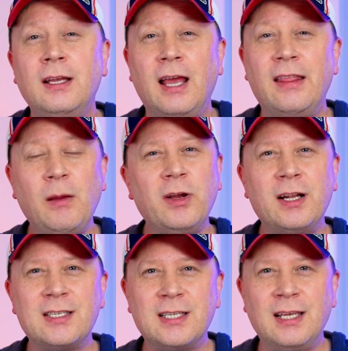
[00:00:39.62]
And then we're
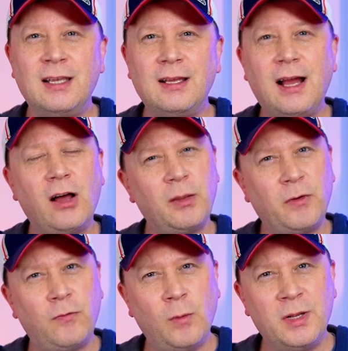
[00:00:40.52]
going to see how the
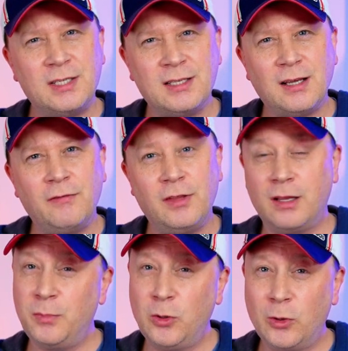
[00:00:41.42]
performance is of the
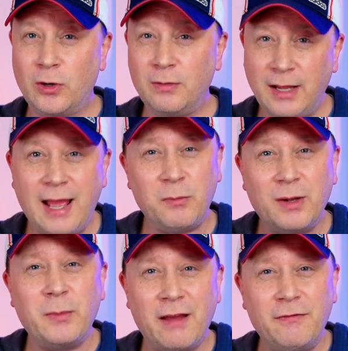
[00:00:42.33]
computer at
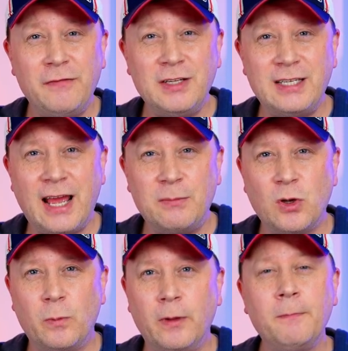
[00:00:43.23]
when we have 50 tabs
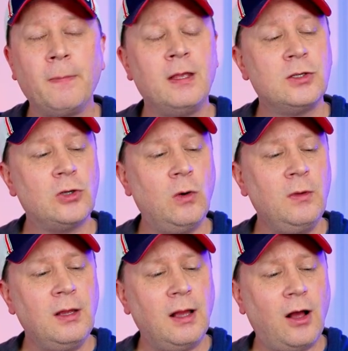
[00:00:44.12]
open.
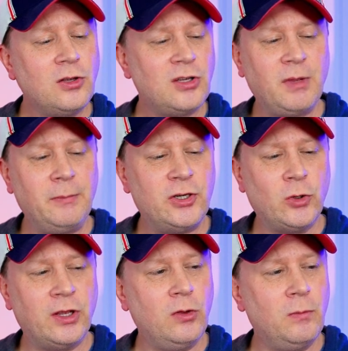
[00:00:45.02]
So also I'm going to be
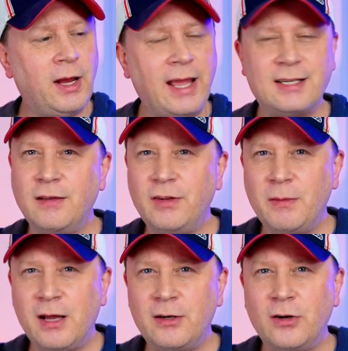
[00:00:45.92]
showing you my activity
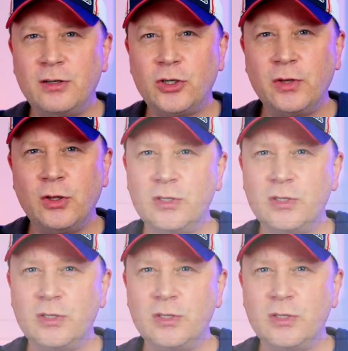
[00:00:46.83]
monitor, showing you